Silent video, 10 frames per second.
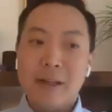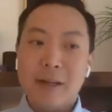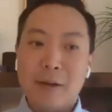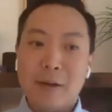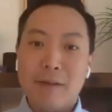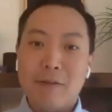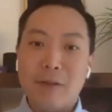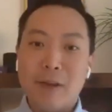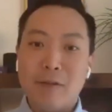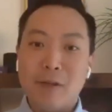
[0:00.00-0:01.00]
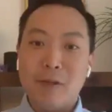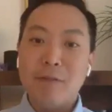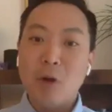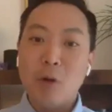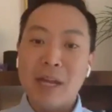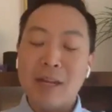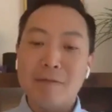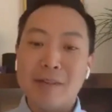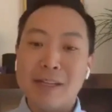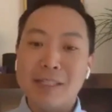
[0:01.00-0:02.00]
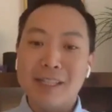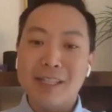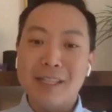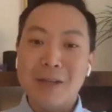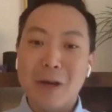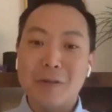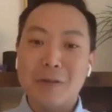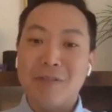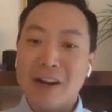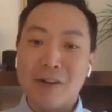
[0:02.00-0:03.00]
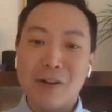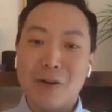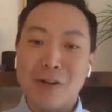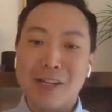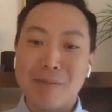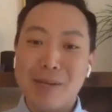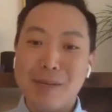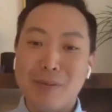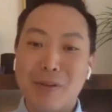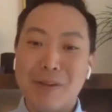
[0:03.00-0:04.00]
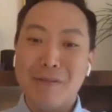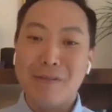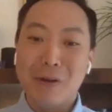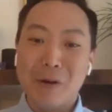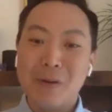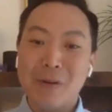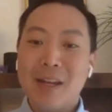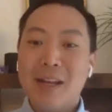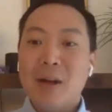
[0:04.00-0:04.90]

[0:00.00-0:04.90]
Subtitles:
you know, if you've done phone banking recently, you know, it's very hard to get people on the phone.